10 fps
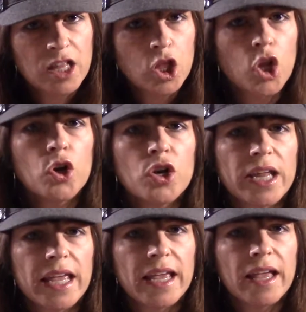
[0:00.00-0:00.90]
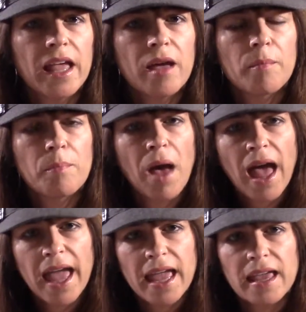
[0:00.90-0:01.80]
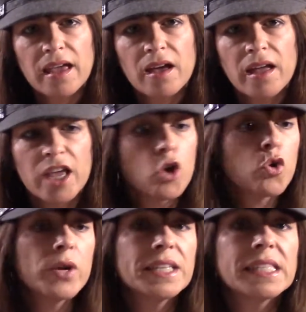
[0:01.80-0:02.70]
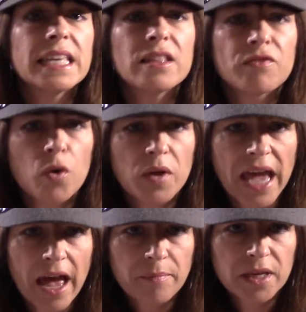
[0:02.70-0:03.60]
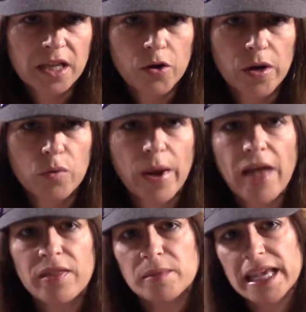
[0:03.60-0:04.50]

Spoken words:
learning by increasing the vocabulary around them,